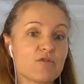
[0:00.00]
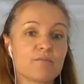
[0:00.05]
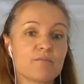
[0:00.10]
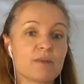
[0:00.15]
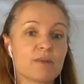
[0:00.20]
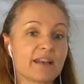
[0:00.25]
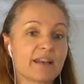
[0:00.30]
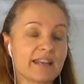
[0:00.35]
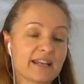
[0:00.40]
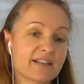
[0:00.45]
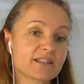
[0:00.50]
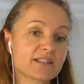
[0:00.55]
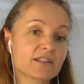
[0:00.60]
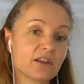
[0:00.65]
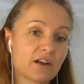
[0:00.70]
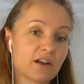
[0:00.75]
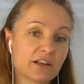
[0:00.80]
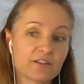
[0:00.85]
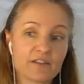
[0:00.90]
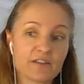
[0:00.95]
My next
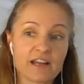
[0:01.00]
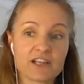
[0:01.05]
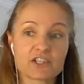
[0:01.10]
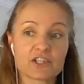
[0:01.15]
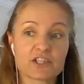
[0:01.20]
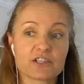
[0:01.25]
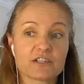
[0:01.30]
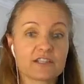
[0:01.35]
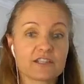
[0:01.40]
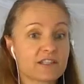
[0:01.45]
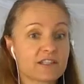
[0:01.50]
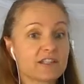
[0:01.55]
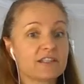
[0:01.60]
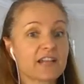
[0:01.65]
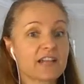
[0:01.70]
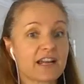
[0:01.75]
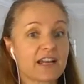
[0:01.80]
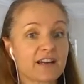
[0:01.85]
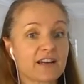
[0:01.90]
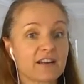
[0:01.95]
line of action is to
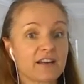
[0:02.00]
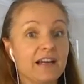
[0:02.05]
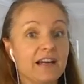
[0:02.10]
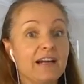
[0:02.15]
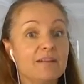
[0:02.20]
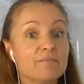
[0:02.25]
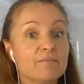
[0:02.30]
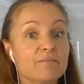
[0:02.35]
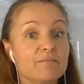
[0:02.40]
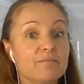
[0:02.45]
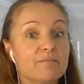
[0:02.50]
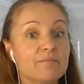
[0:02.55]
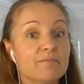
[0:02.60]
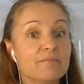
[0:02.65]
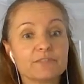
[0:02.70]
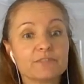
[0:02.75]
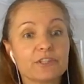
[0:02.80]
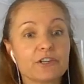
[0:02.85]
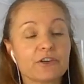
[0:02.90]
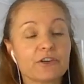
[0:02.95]
take,
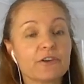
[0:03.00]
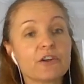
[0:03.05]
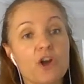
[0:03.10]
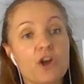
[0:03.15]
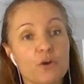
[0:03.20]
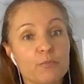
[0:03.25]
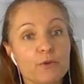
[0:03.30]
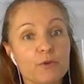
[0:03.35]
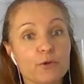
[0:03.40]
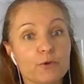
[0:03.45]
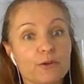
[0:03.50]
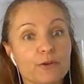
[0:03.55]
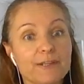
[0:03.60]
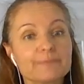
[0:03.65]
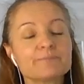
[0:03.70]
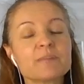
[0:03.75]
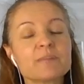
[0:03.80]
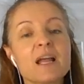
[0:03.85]
you know, an opioid.